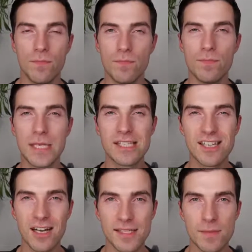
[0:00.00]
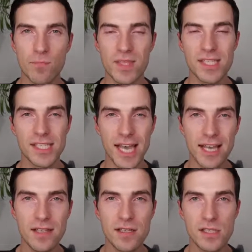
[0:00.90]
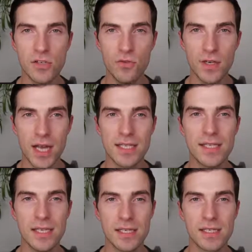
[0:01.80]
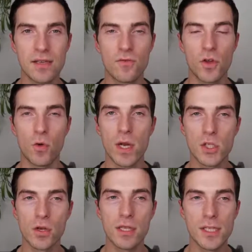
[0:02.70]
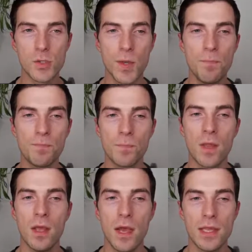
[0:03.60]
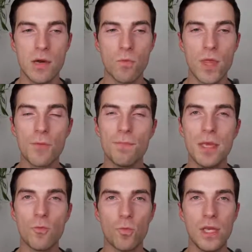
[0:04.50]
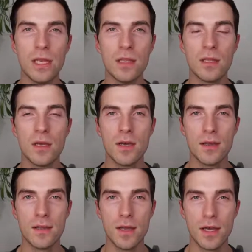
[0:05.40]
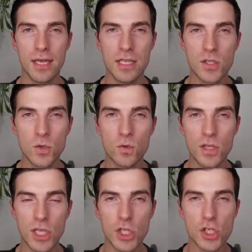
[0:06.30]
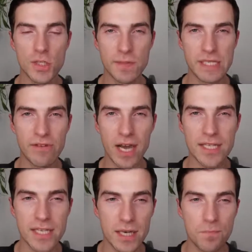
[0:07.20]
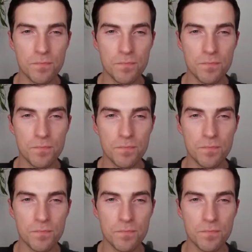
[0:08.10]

discuss 10 different ideas for the restaurant industry. And without me reading into each specific idea,